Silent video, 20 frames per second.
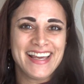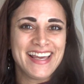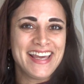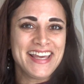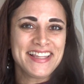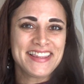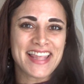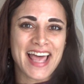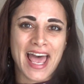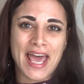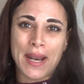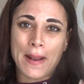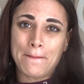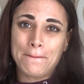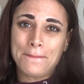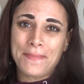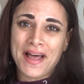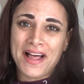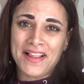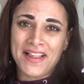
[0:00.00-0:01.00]
hit that
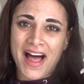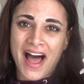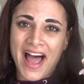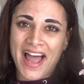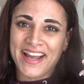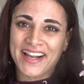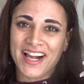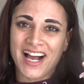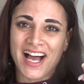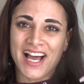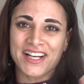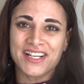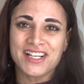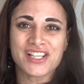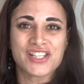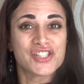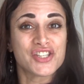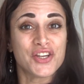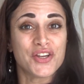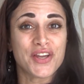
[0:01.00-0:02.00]
bell
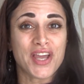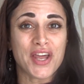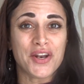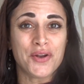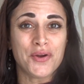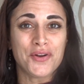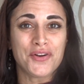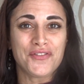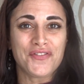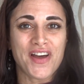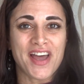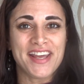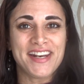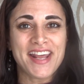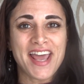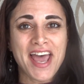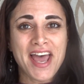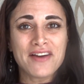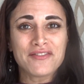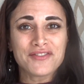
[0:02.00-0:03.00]
icon so you get notified
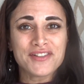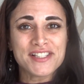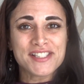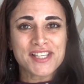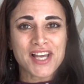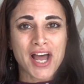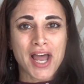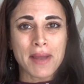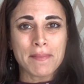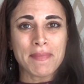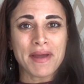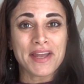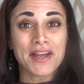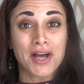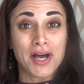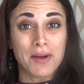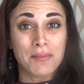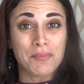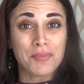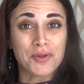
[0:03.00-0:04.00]
every time
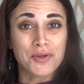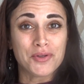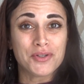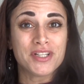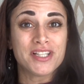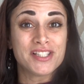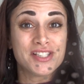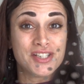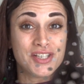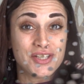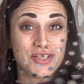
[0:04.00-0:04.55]
I upload to